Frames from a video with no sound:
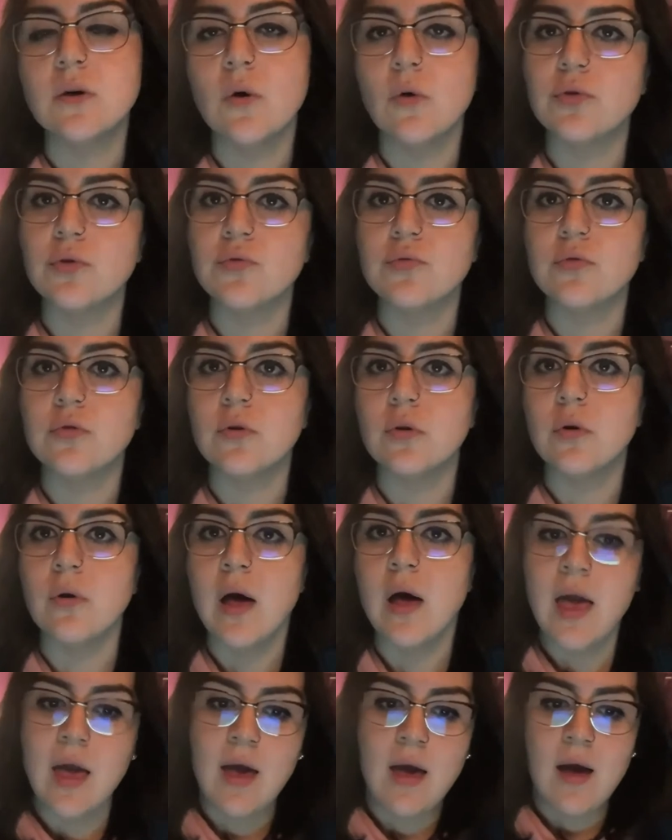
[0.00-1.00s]
cultural
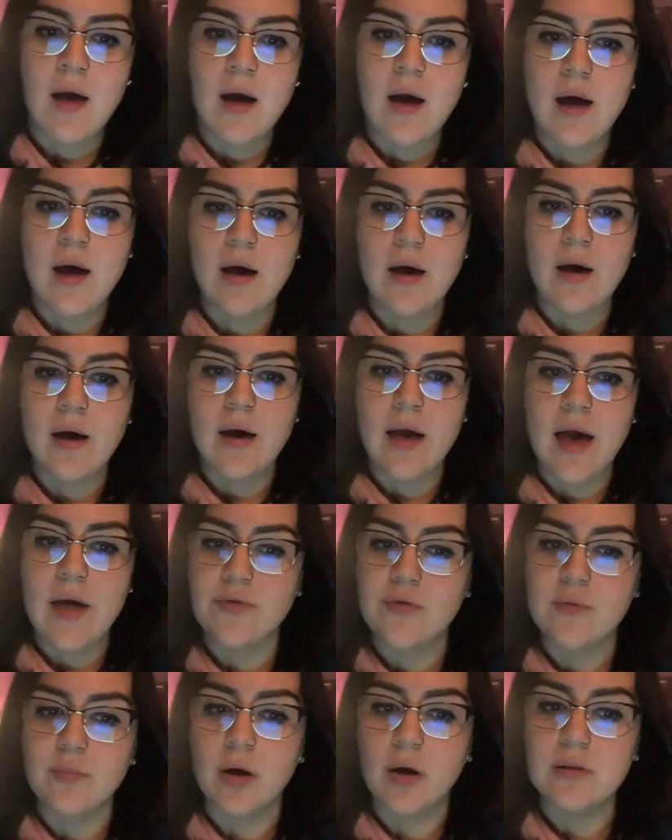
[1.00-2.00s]

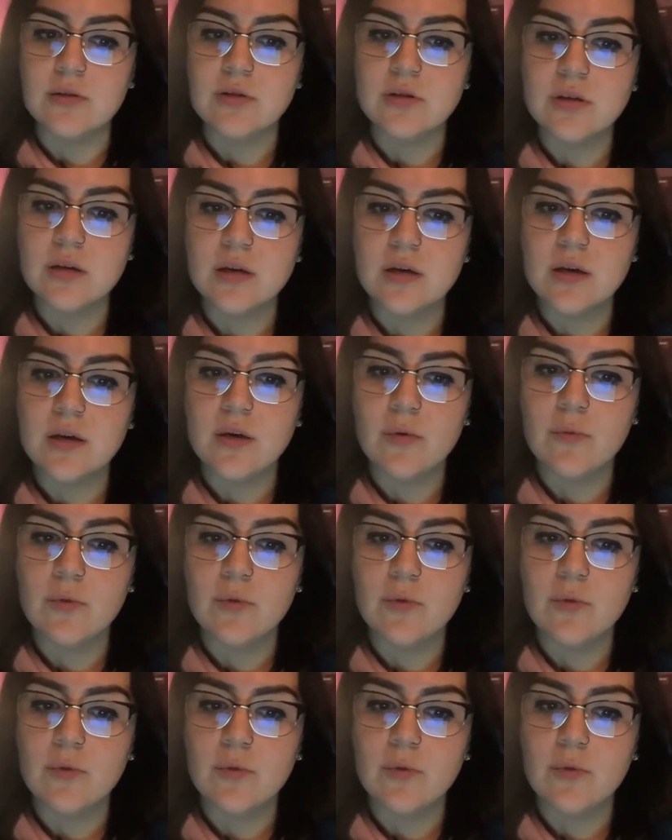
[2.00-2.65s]
anthropology,